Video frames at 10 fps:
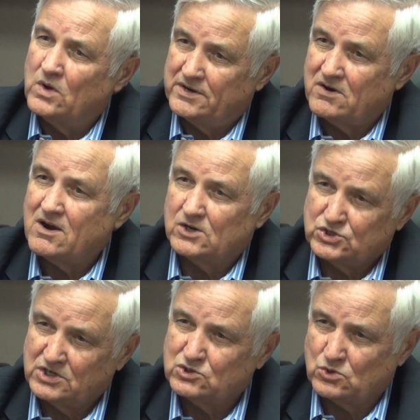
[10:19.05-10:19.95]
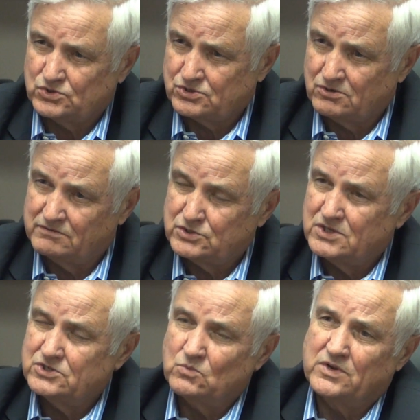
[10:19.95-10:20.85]
what are our essential
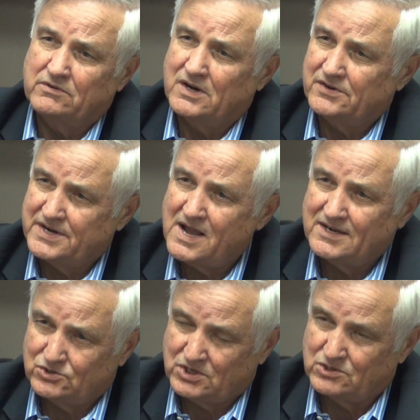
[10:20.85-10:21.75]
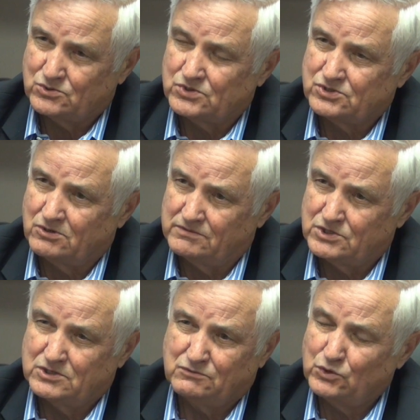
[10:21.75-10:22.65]
services and what are our non-essential services.